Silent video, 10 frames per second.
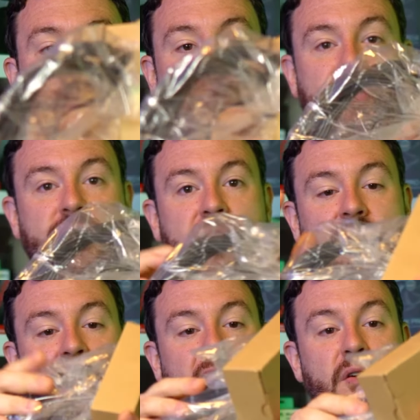portion
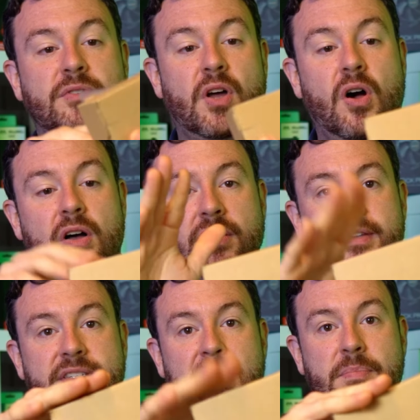that goes on
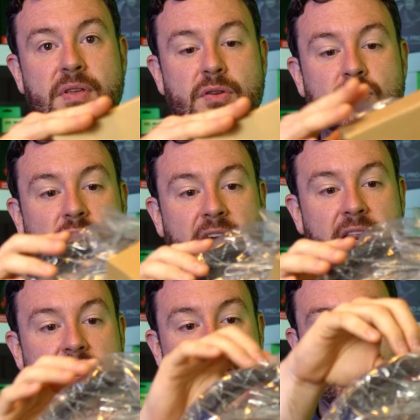the CPU right
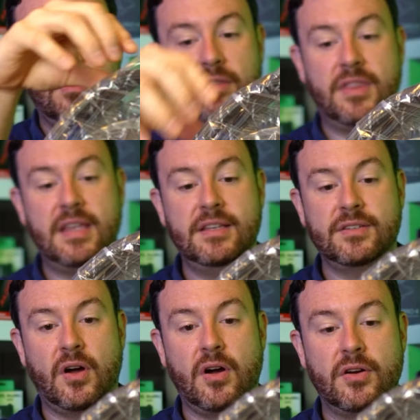here. These
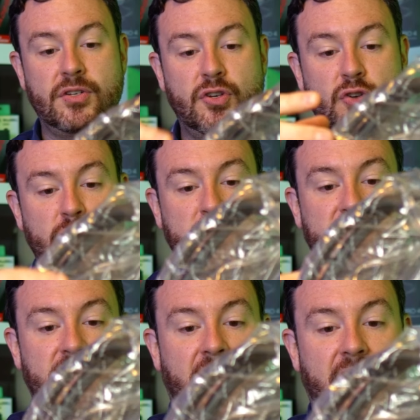are
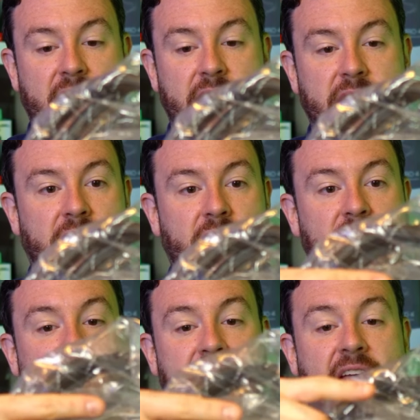tubes and there
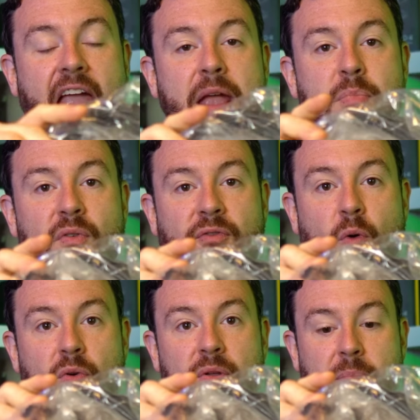is a cable
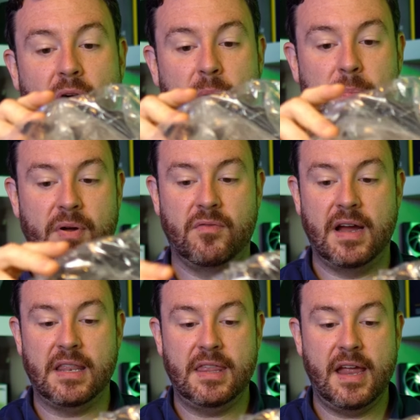for the pump
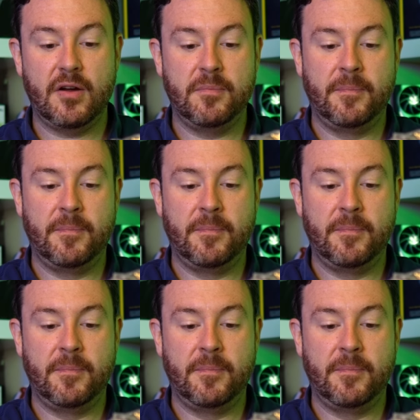right there.